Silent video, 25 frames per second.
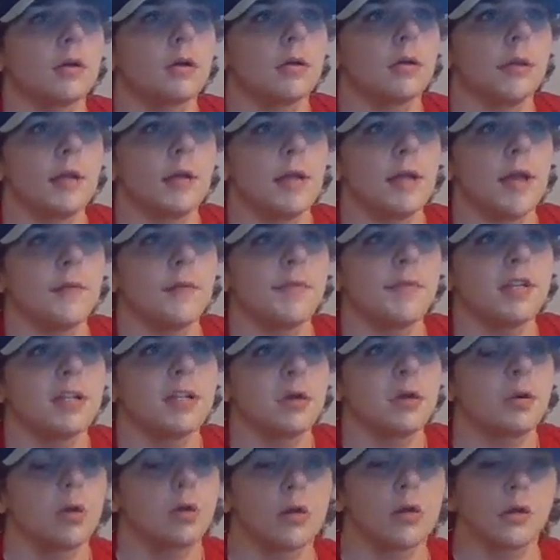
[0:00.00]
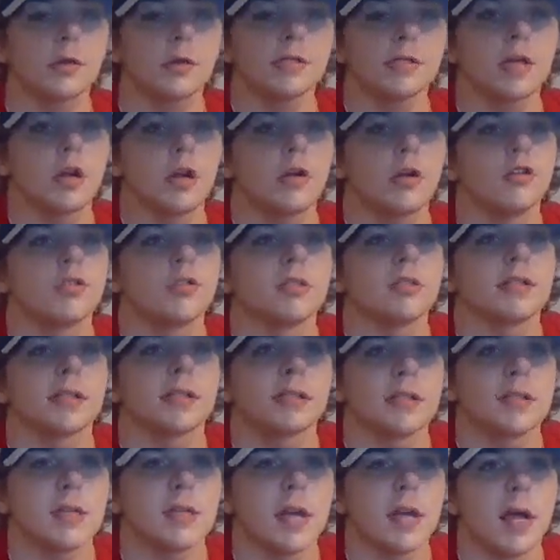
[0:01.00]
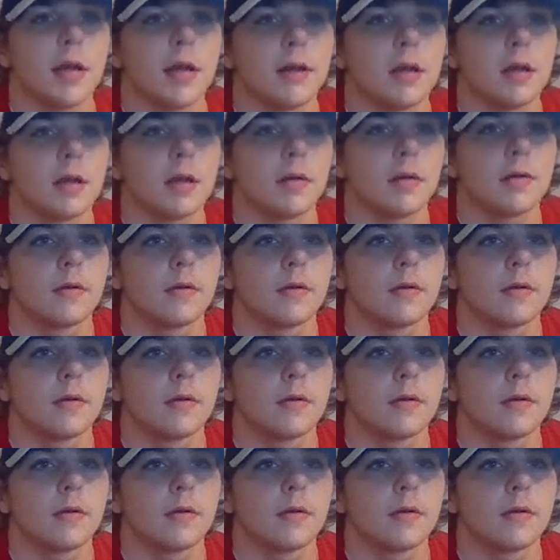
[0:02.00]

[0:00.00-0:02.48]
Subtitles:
are the Edmonton Oilers at 169.